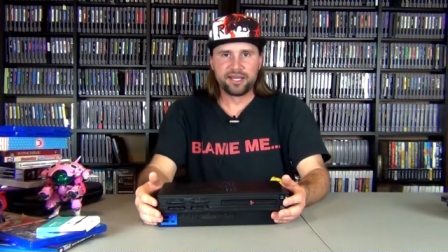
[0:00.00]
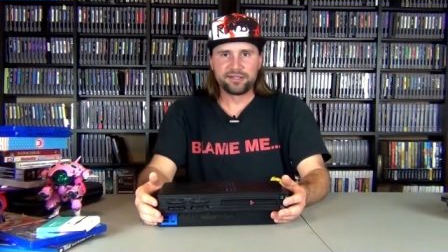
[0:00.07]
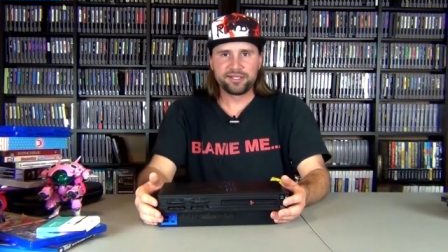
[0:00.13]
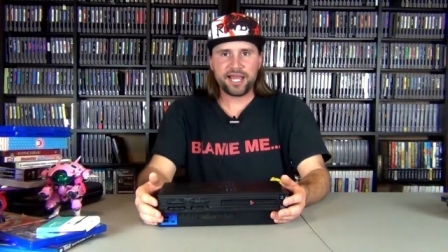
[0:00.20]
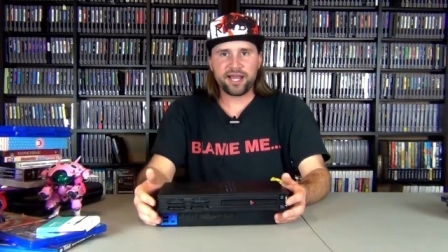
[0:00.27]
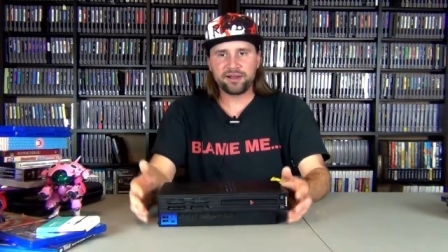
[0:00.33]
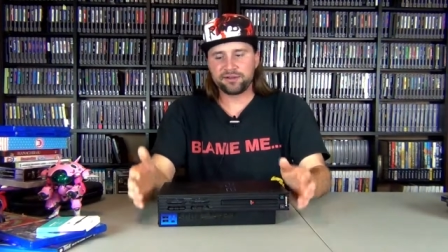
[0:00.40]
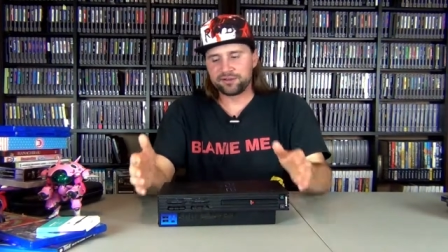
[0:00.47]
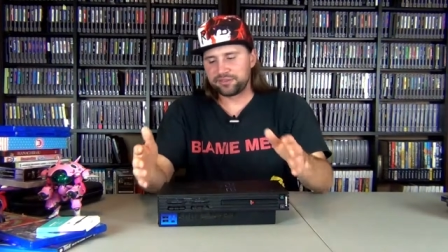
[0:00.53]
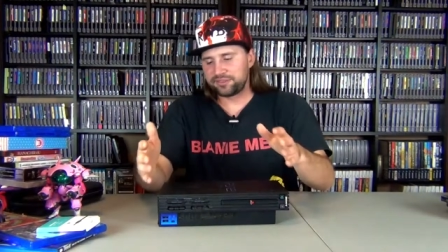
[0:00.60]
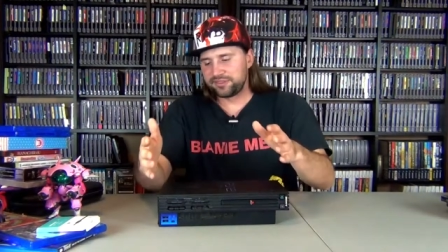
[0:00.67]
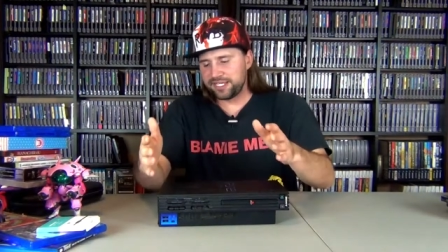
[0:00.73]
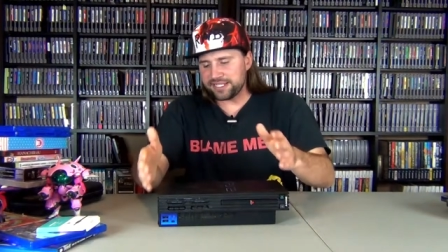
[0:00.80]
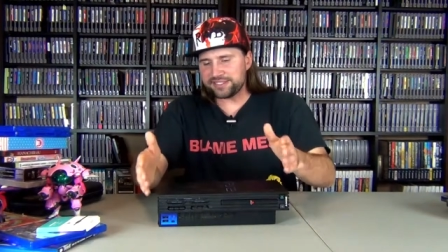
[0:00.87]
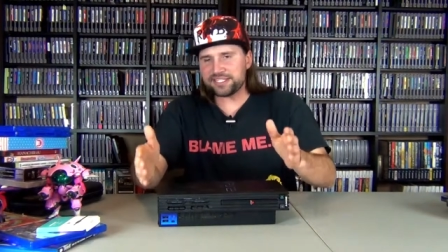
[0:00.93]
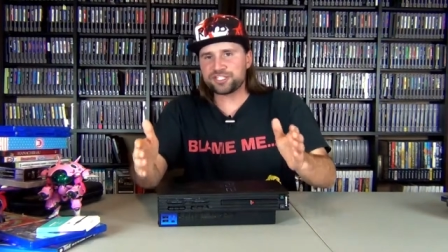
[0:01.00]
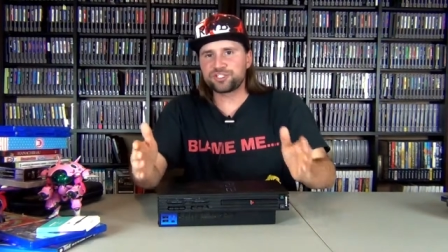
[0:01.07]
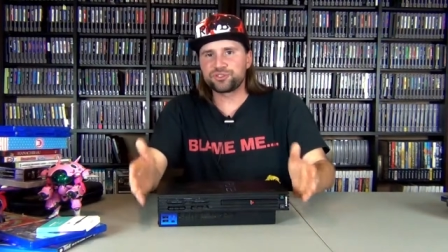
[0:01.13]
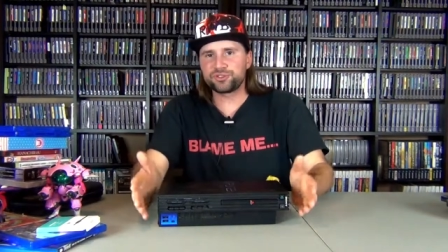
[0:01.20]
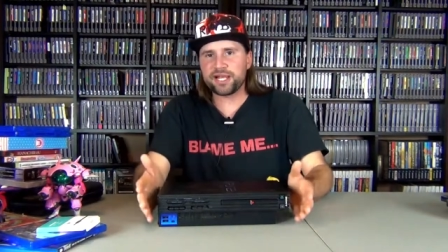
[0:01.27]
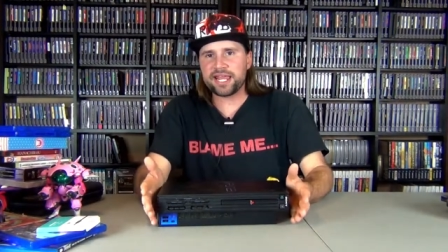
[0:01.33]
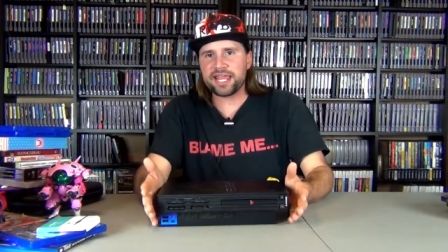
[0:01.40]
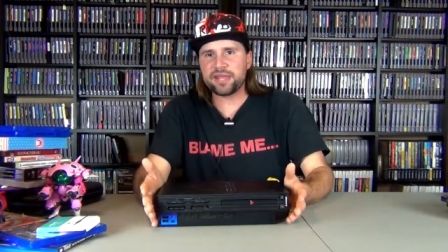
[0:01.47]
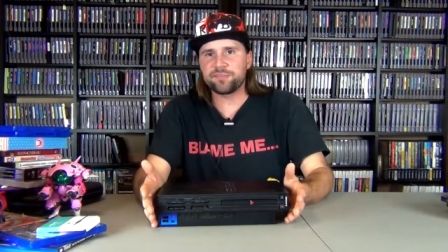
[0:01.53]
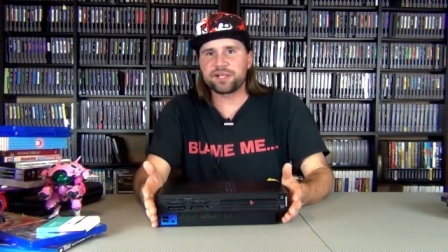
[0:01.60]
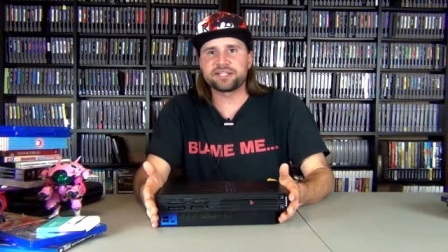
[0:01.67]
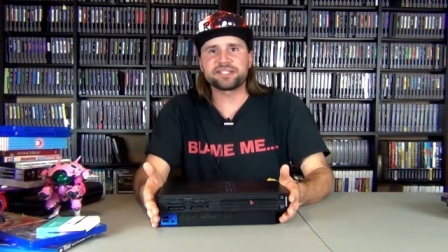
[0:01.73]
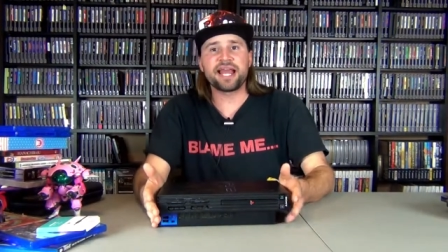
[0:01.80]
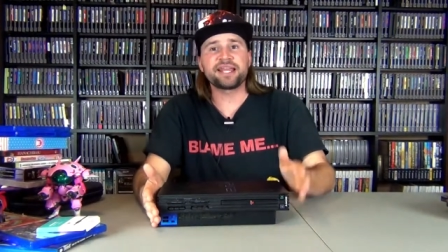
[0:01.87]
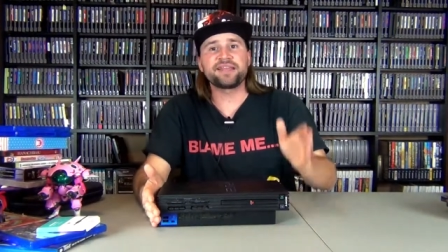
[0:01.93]
Now, this is great
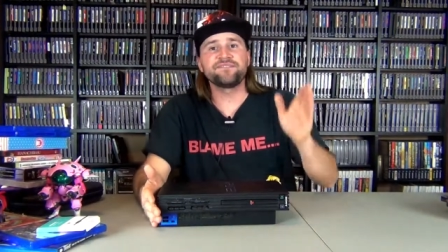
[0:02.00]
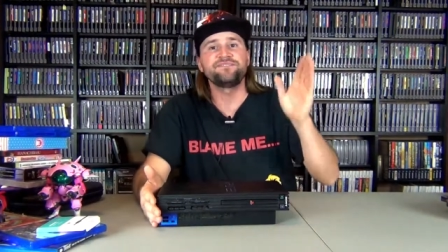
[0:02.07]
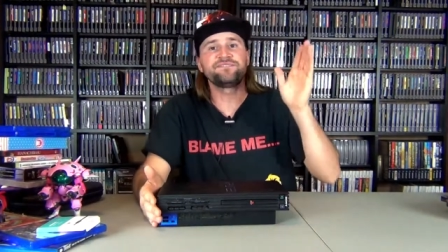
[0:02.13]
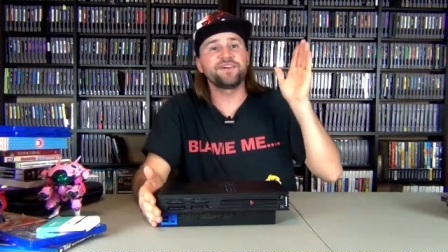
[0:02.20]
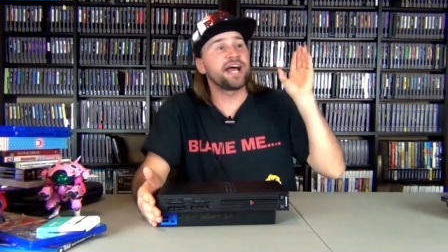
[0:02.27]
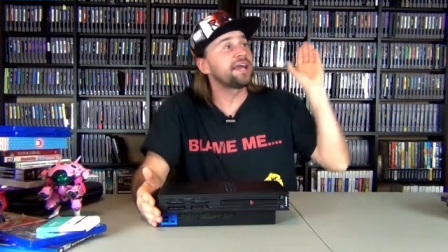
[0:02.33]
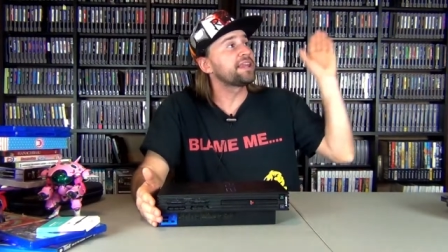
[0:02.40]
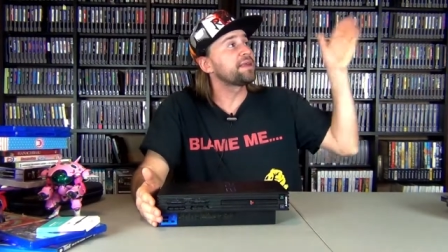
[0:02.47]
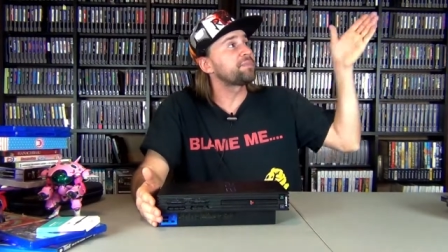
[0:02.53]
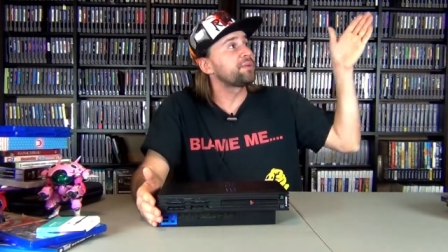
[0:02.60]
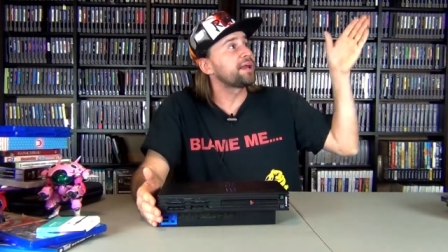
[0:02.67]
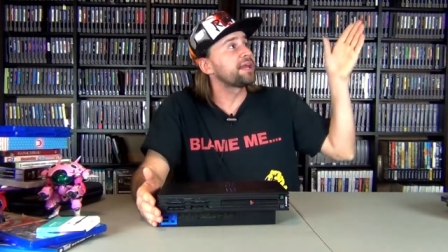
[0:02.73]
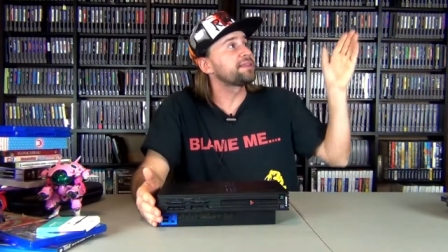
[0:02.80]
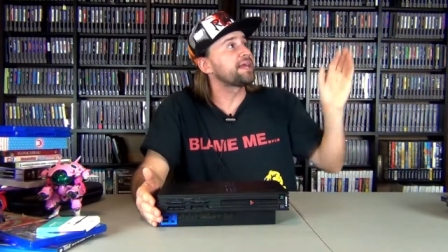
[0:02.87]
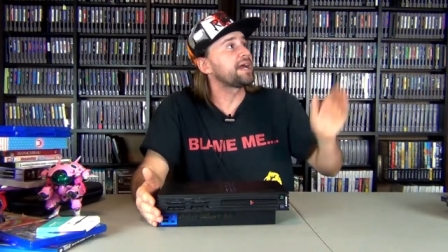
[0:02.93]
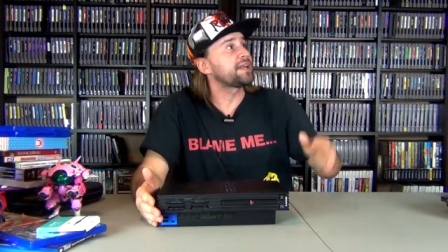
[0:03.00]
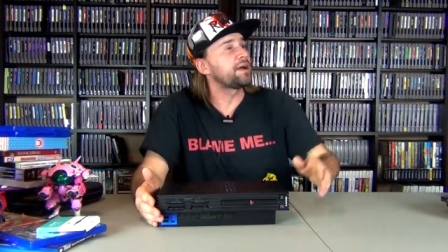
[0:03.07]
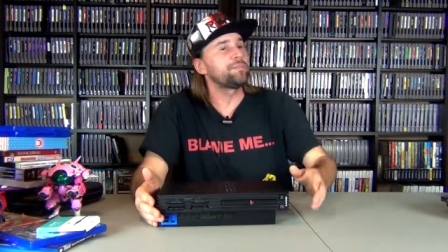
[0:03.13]
because I can finally play that